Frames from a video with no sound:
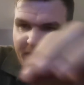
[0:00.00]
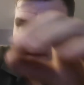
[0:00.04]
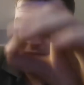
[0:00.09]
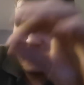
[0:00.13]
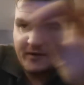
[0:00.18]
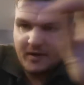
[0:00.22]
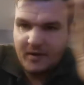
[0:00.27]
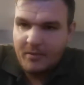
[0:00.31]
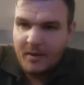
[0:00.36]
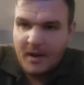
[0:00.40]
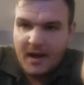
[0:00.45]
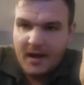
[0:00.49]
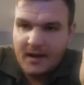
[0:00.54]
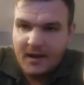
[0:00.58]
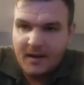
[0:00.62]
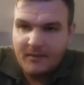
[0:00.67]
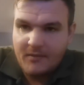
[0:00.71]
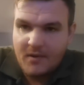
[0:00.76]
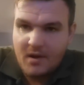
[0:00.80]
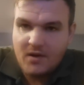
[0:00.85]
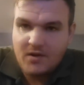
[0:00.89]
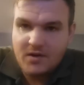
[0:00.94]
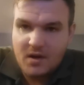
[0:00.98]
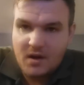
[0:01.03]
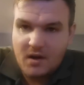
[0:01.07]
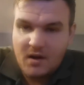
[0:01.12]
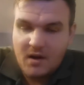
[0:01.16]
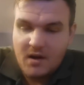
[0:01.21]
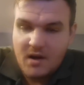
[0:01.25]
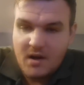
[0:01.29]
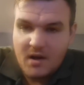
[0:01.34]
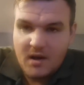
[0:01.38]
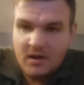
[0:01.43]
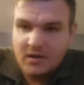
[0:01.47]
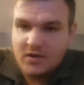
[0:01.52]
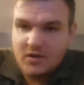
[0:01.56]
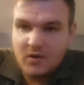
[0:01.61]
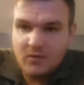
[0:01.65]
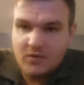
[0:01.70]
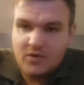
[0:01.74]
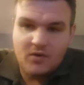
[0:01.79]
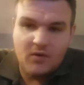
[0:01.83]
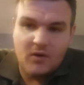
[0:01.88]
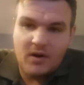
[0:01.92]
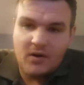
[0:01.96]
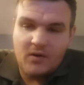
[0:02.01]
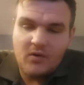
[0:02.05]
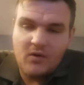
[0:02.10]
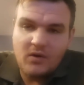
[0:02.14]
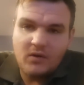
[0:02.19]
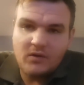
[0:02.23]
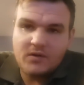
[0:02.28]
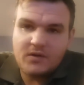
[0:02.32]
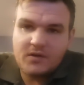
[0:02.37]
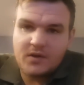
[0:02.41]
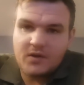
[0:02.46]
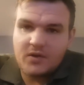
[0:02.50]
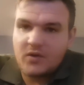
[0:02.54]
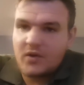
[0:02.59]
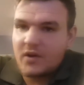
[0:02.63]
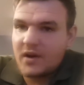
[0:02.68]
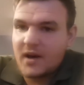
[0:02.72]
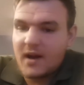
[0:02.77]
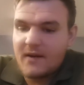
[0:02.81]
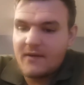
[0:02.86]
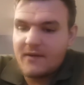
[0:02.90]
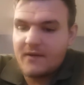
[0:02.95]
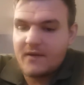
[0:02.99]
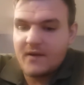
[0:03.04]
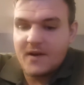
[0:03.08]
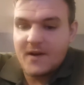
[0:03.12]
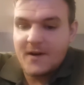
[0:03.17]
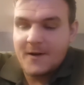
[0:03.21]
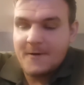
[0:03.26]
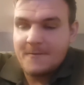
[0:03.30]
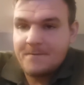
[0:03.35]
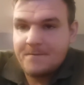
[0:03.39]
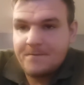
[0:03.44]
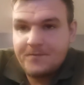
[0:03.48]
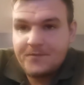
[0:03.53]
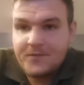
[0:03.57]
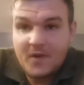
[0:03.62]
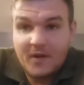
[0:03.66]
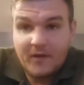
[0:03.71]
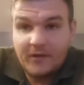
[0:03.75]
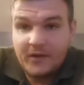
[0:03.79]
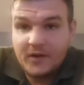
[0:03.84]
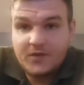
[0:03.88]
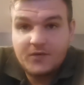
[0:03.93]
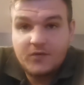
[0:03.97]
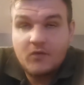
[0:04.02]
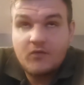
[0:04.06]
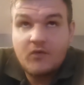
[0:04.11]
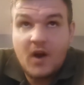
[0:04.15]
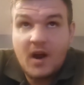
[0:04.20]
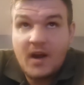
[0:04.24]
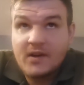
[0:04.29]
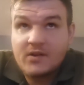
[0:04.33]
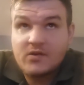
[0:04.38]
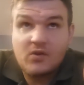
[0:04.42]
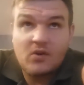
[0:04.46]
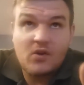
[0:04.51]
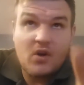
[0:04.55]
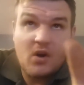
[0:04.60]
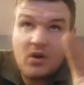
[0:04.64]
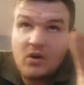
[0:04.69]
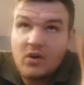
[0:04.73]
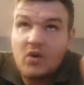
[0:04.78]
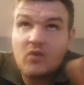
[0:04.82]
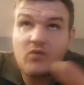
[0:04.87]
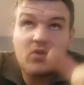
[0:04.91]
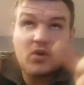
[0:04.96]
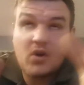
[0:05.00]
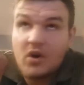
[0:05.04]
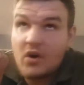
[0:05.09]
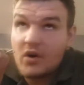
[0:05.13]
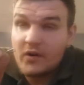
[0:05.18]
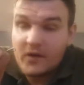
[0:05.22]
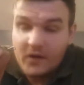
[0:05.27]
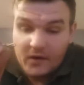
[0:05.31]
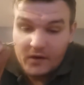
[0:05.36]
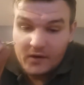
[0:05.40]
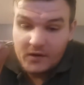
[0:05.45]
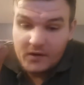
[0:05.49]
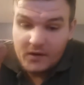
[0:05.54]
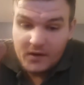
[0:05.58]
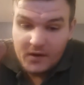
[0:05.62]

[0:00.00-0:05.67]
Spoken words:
£50 amnesia and 2 giant hooks, and you can have a fish for rays or conger or cod.